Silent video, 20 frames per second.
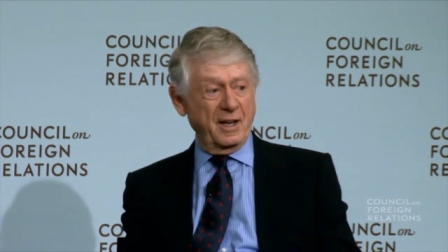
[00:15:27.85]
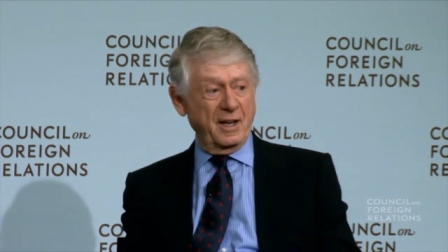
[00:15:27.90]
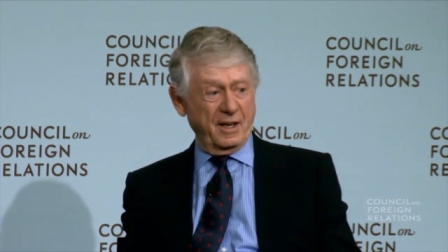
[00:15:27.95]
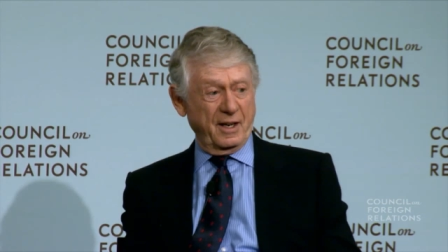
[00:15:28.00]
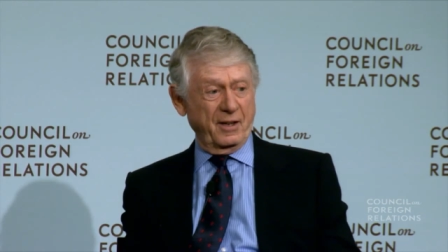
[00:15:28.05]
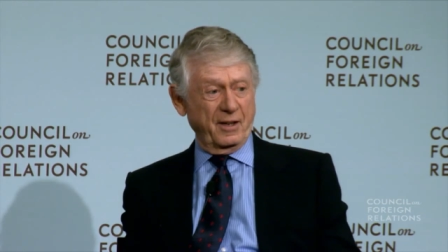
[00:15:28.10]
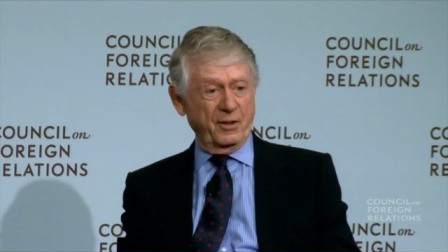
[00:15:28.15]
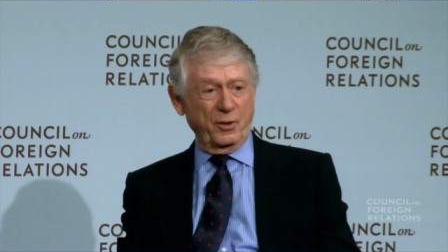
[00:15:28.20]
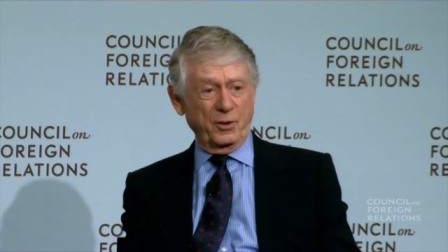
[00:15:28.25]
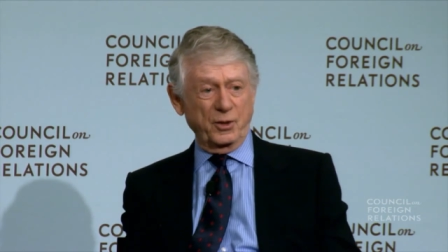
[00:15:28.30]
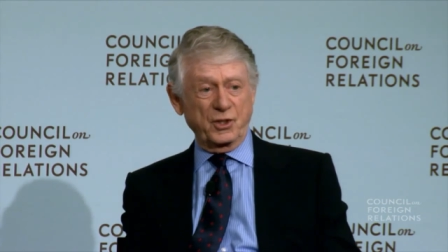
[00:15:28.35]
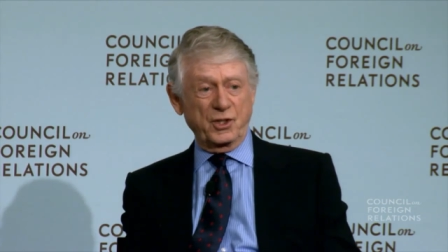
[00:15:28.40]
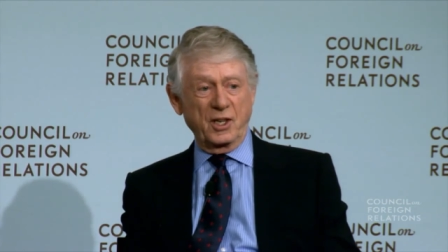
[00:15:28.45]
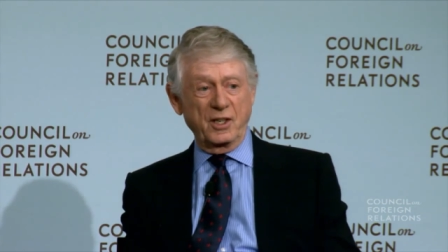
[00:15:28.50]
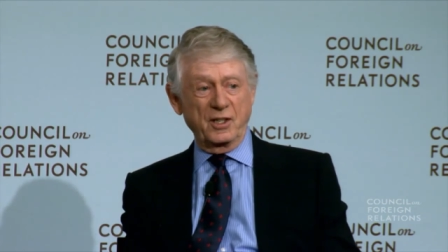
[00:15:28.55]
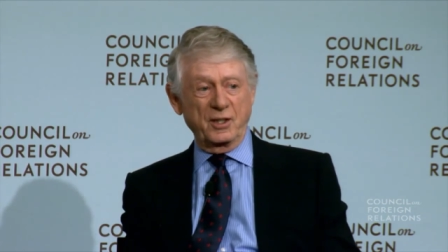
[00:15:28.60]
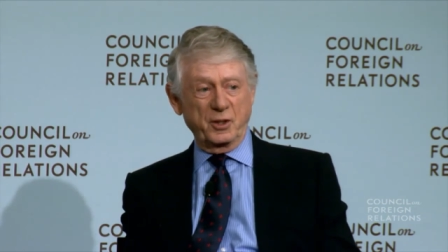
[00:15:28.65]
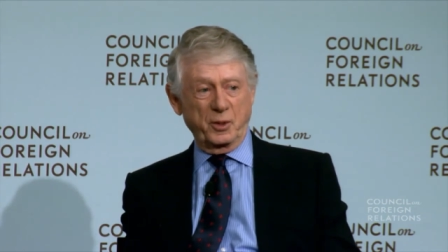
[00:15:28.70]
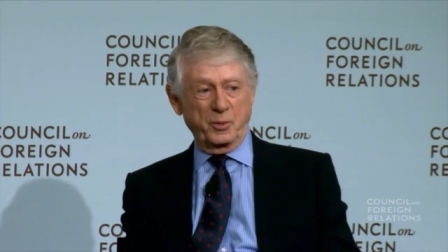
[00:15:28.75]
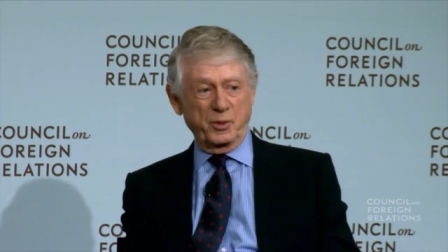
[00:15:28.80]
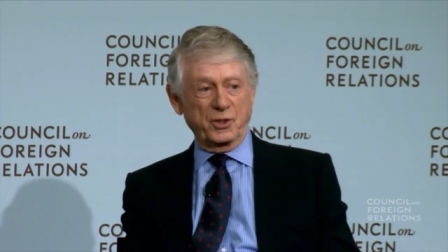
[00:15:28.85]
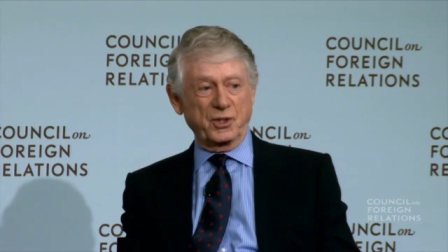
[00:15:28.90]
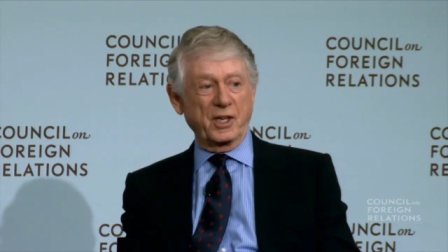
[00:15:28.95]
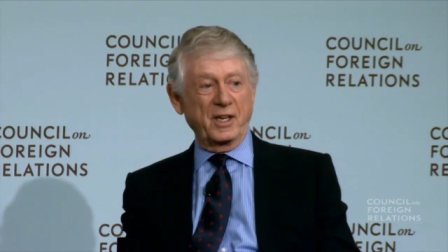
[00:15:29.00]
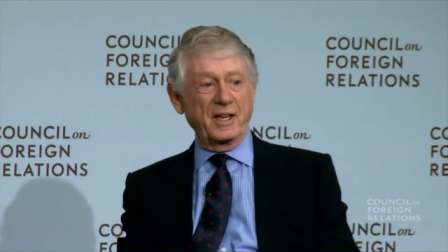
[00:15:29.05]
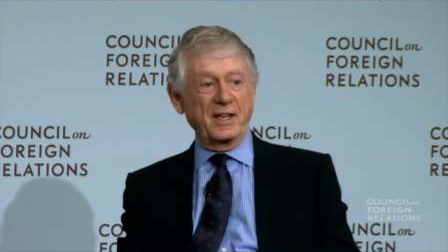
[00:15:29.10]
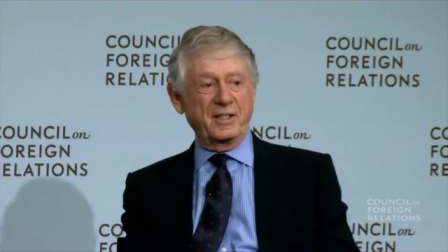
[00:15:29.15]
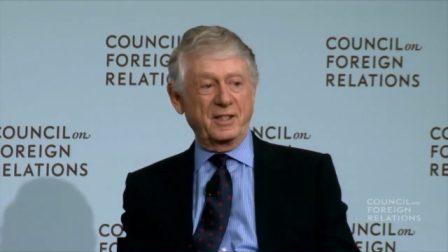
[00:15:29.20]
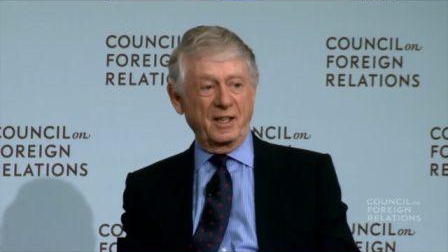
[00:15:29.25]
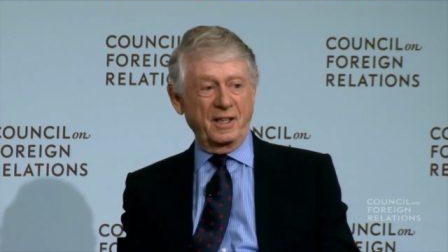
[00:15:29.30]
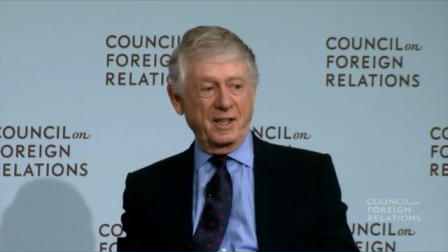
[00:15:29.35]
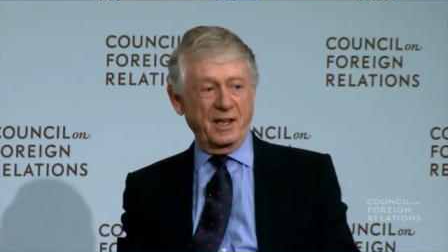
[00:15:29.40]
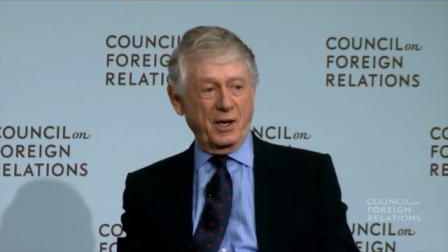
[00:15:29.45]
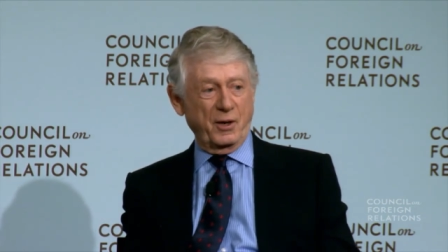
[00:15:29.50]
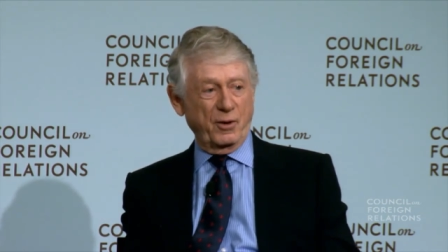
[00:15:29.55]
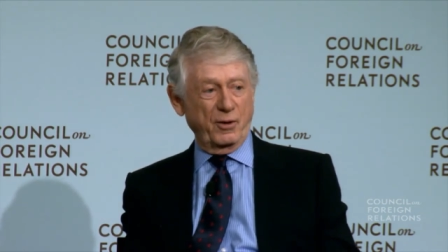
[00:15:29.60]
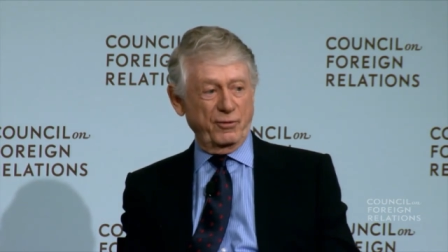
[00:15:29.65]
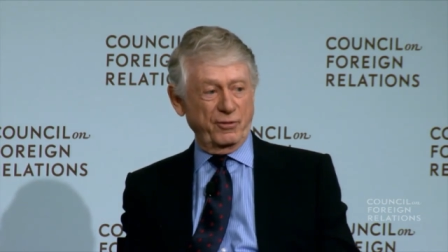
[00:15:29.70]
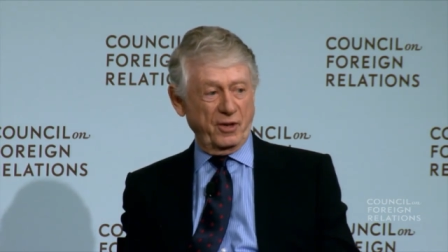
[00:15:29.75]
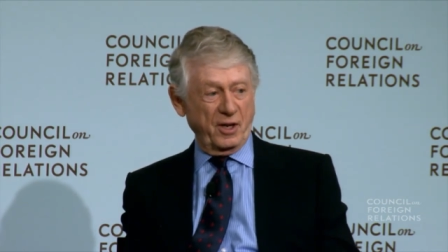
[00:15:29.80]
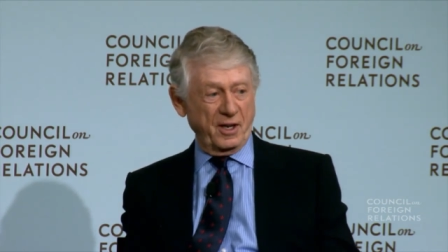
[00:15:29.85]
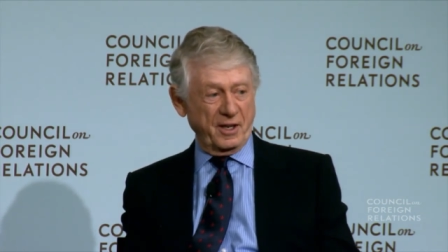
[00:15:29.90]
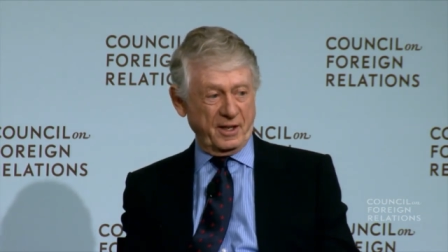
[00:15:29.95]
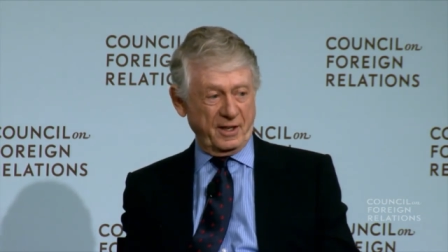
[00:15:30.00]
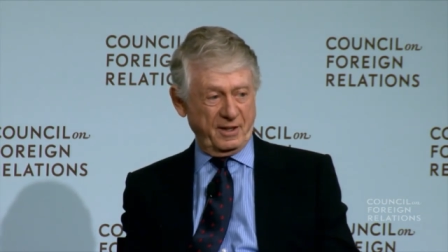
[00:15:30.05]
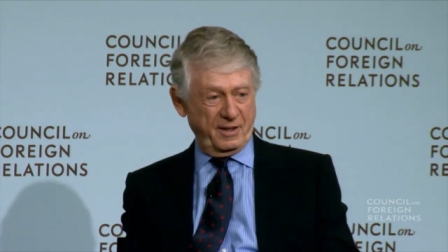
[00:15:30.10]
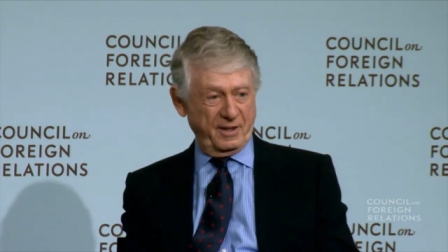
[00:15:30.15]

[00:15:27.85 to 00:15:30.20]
And in those days, it was an 18 hour flight